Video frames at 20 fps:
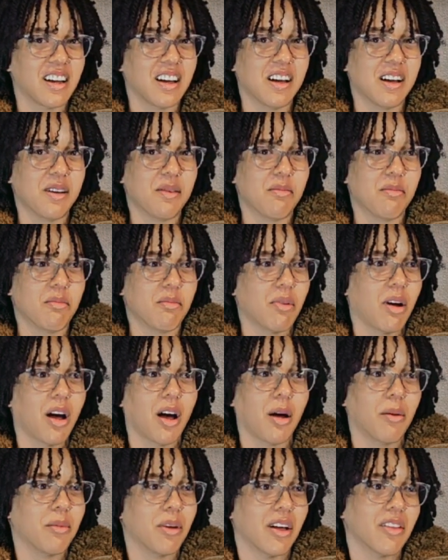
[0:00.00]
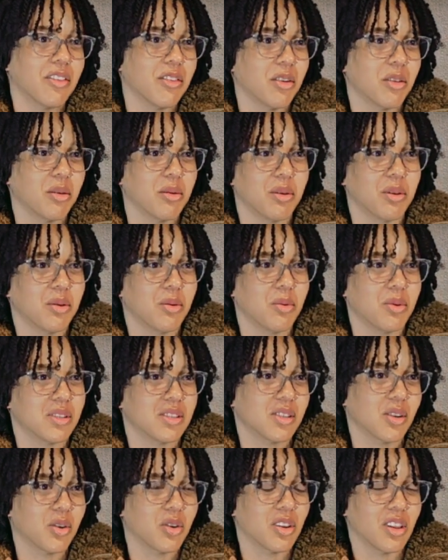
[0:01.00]
I'm not the only one who
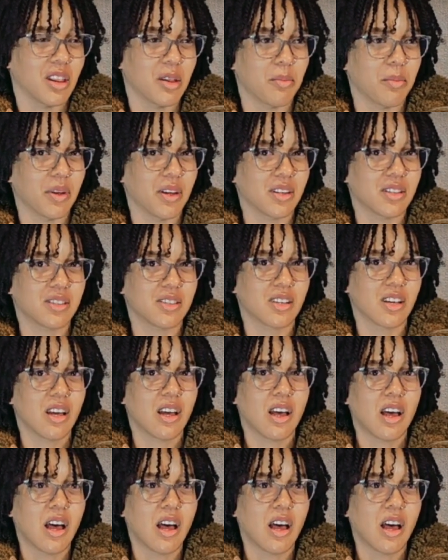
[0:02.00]
wants to go to the Olympics.